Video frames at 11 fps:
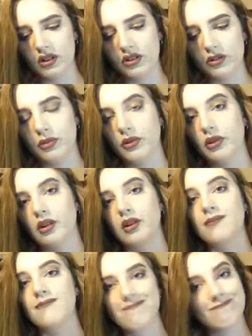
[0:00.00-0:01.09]
I just broke
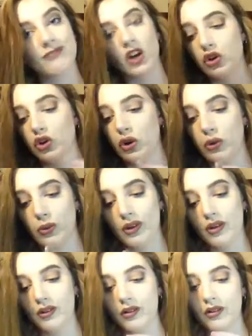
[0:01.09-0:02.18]
it.
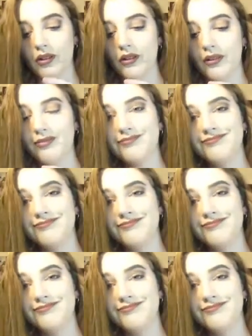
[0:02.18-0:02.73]
Cool.